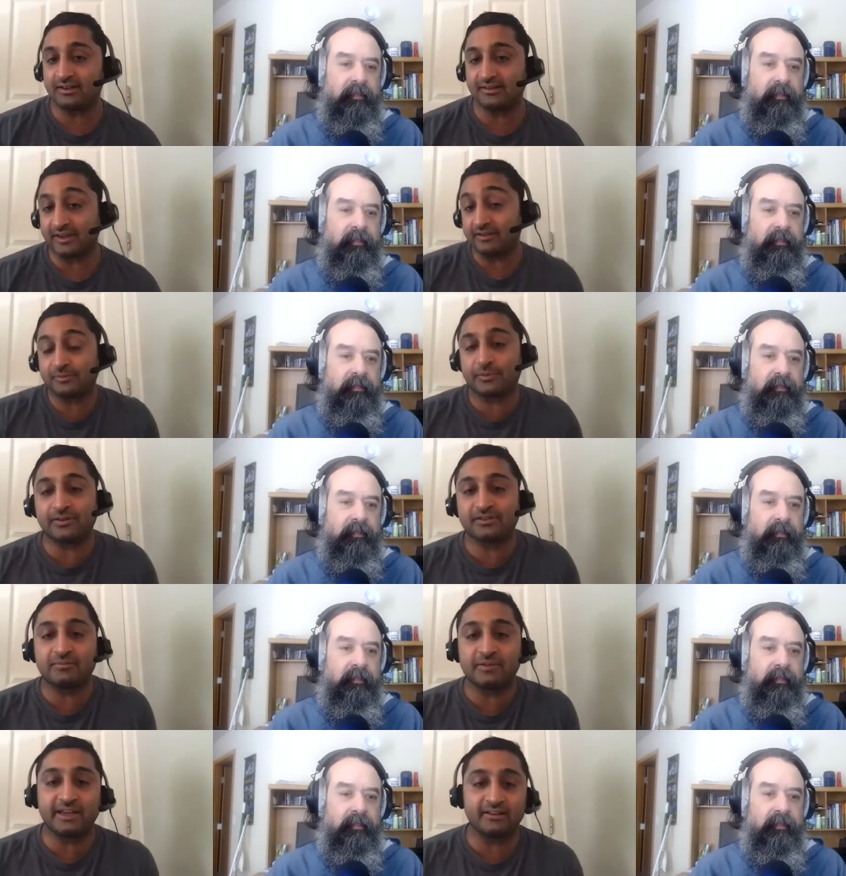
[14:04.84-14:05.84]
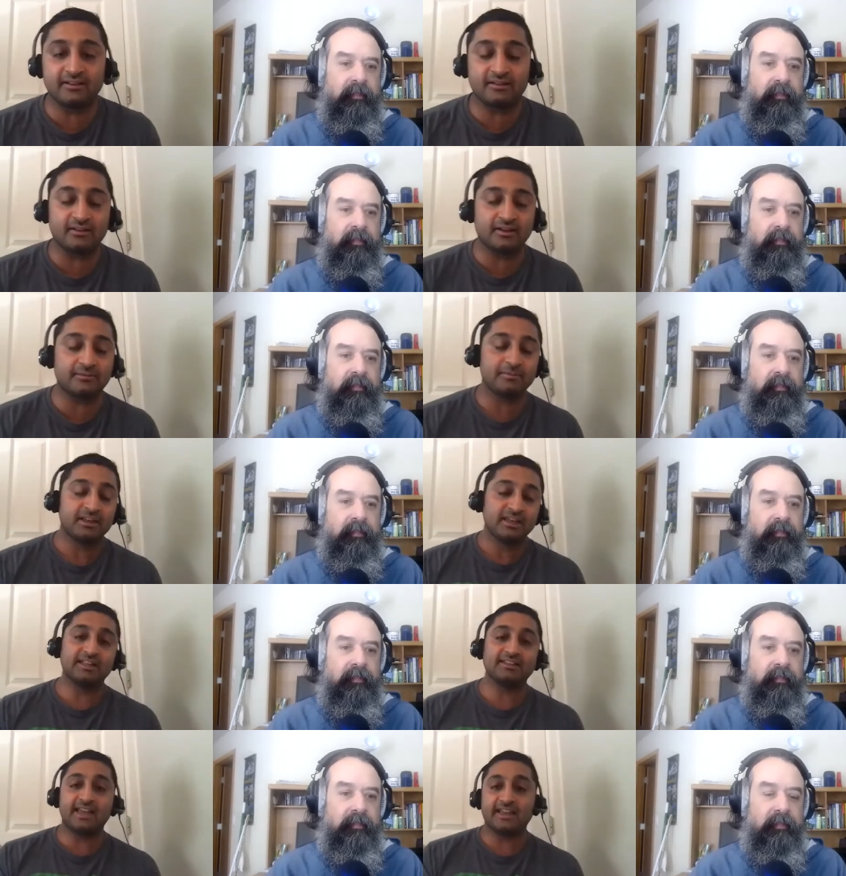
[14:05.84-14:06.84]
Speaker 1: salesperson might
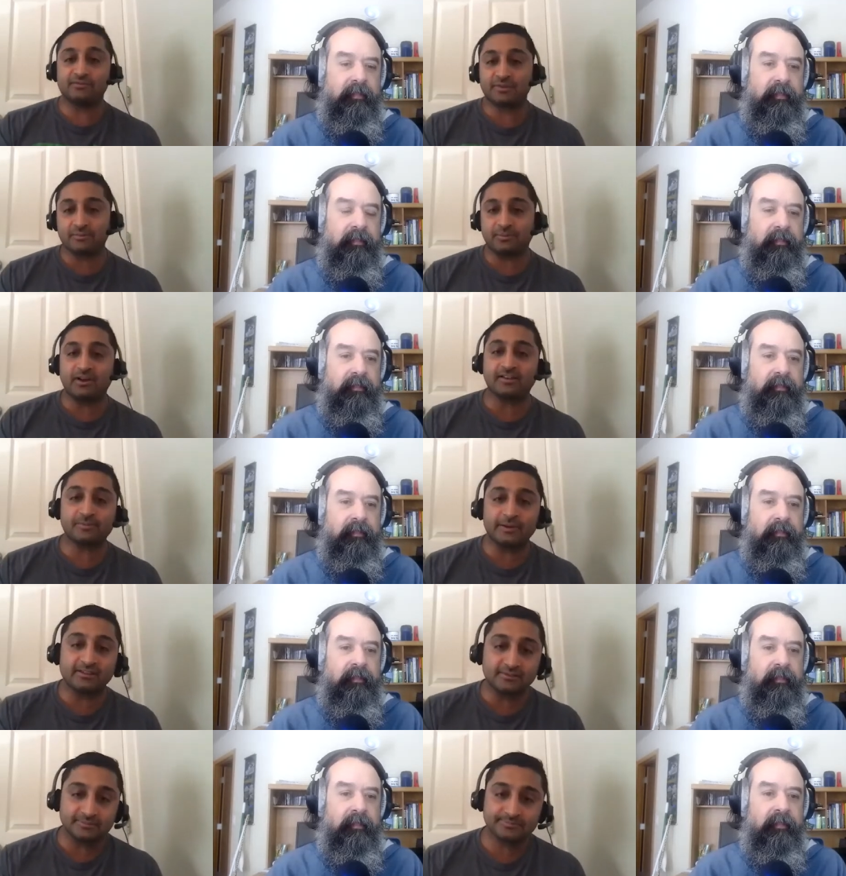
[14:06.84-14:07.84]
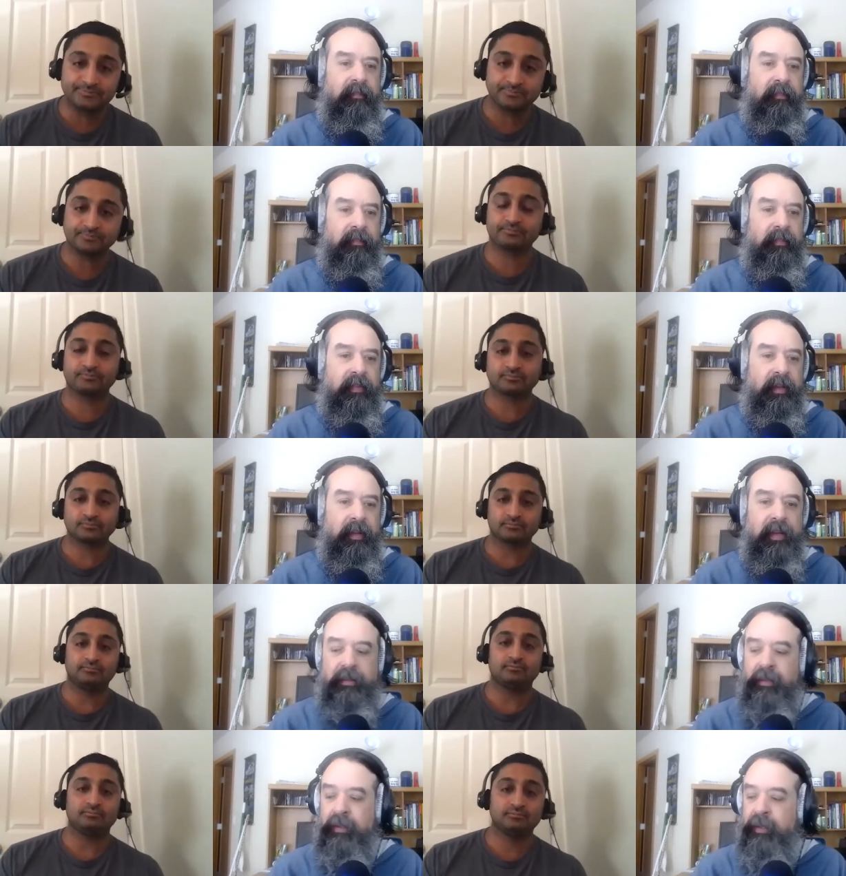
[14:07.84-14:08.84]
engage with a prospect.
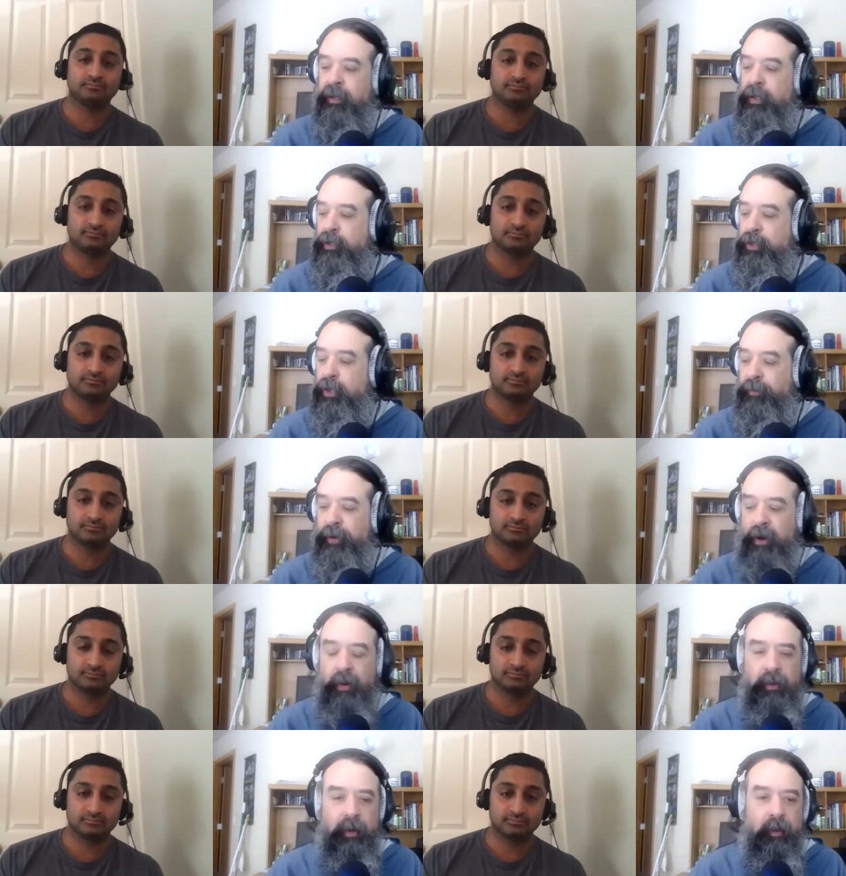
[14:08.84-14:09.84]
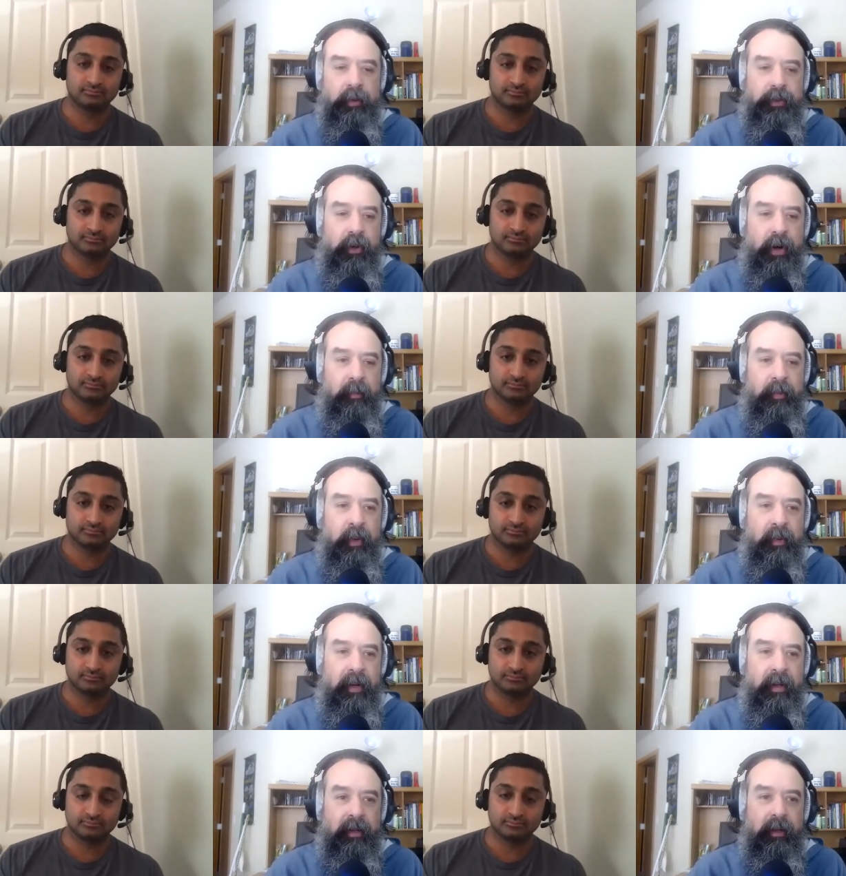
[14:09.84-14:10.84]
Speaker 2: Yes. So for your own startup,
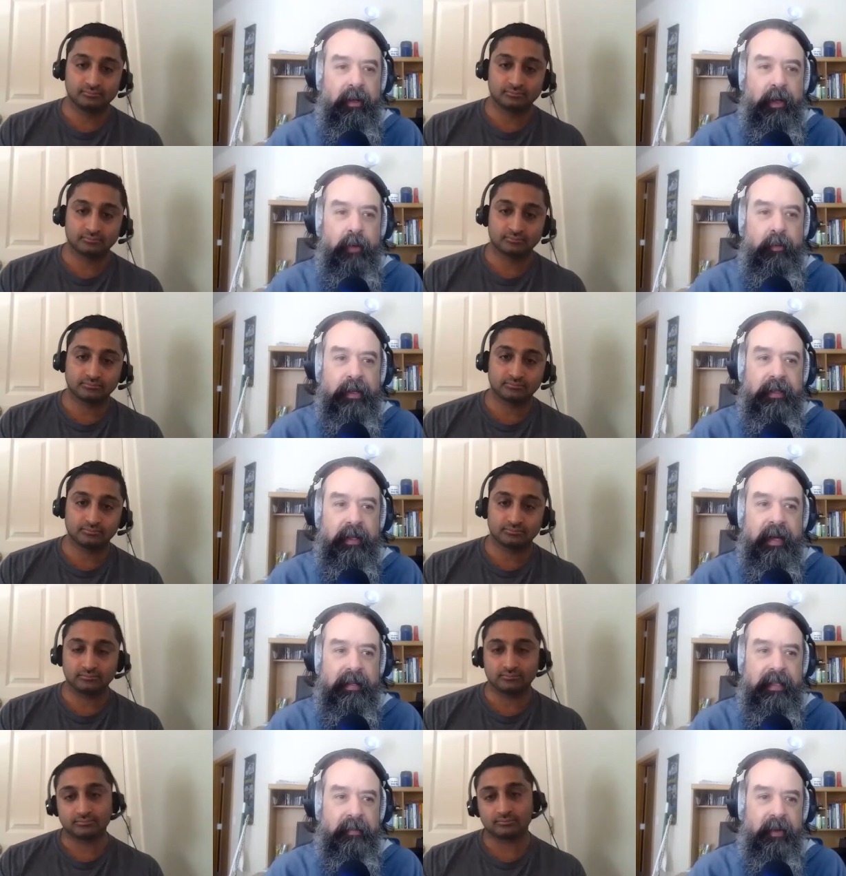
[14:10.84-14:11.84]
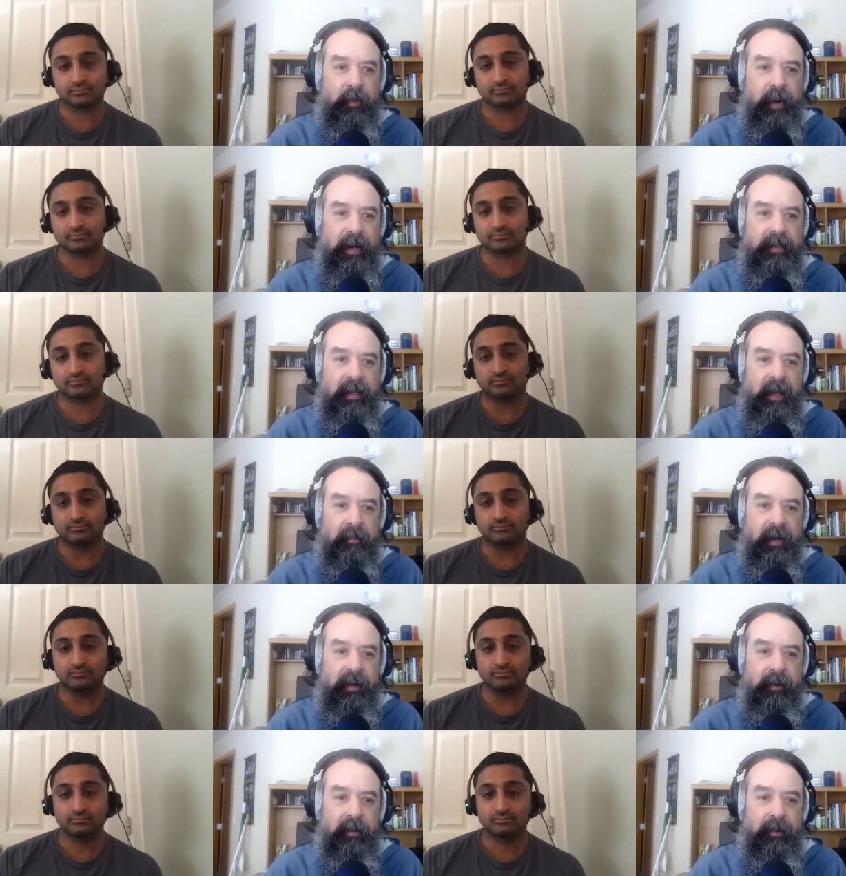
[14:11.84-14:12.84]
Humanly, you recently got accepted a YC
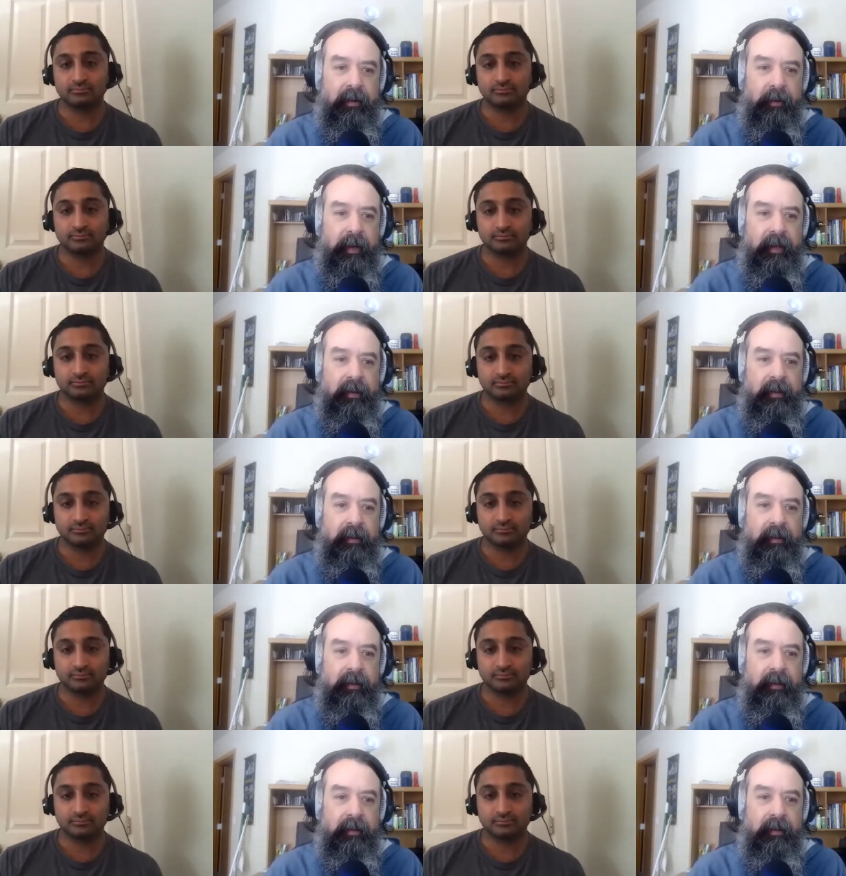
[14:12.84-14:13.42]
Combinator, correct?